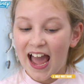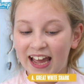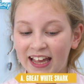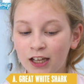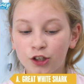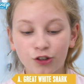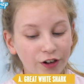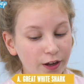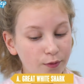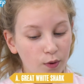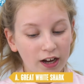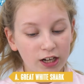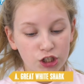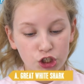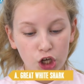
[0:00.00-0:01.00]
A, great
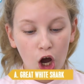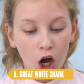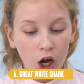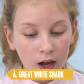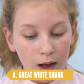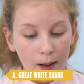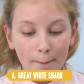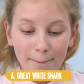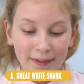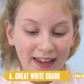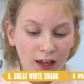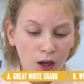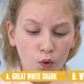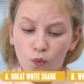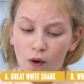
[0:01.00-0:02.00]
white shark,
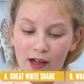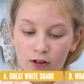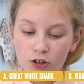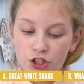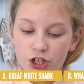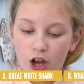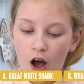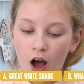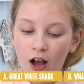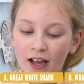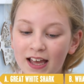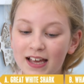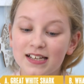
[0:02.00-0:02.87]
B, whale shark,